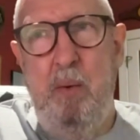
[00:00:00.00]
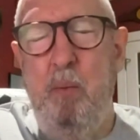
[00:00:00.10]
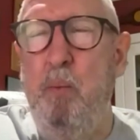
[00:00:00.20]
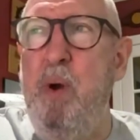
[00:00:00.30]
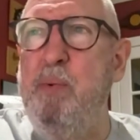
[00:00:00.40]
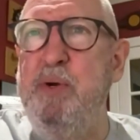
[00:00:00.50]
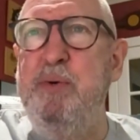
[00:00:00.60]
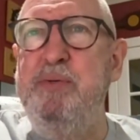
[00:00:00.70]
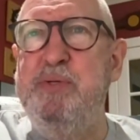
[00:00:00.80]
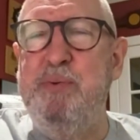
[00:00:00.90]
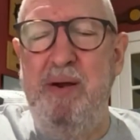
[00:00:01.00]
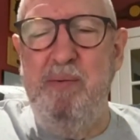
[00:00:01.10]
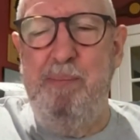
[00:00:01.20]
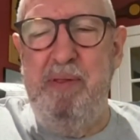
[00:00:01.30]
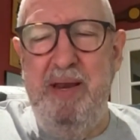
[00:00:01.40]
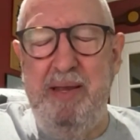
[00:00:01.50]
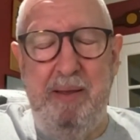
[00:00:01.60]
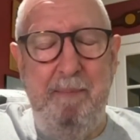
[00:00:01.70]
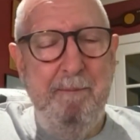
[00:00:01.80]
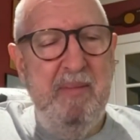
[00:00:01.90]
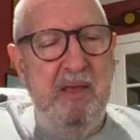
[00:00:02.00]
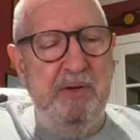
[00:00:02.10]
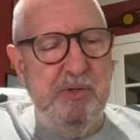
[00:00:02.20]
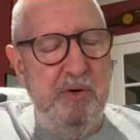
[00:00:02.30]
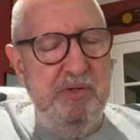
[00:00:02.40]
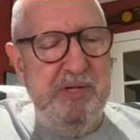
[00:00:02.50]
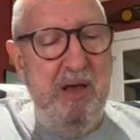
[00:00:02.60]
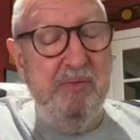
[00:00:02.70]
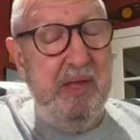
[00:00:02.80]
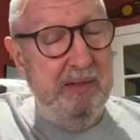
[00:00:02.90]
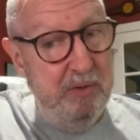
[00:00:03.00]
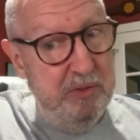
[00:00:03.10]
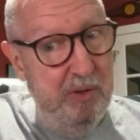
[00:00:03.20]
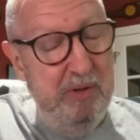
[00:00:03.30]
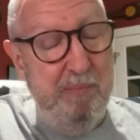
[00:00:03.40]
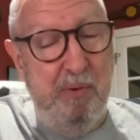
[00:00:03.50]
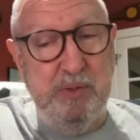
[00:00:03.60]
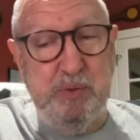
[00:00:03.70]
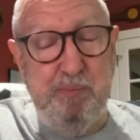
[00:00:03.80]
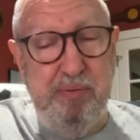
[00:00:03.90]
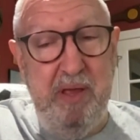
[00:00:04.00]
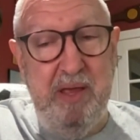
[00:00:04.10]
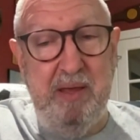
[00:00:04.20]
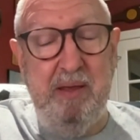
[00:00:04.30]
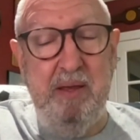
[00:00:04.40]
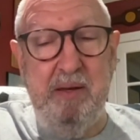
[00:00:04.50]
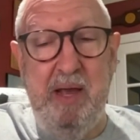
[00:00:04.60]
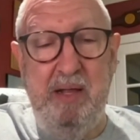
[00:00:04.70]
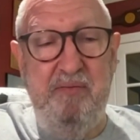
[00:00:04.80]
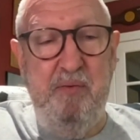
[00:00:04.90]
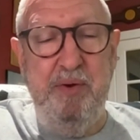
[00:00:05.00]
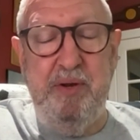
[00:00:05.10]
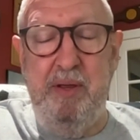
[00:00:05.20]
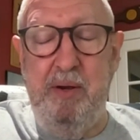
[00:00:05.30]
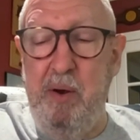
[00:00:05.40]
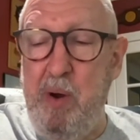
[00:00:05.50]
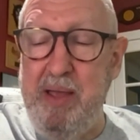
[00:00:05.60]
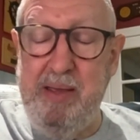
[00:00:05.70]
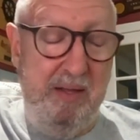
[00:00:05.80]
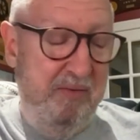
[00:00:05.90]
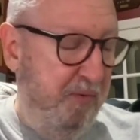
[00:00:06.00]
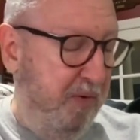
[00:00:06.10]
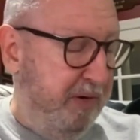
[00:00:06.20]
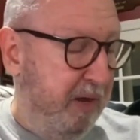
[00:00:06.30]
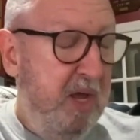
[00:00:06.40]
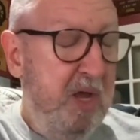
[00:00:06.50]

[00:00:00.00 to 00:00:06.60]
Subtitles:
when we're doing this ride and we're planning it, it turns out that Los Lonely Boys was playing in California, in Ojai, California.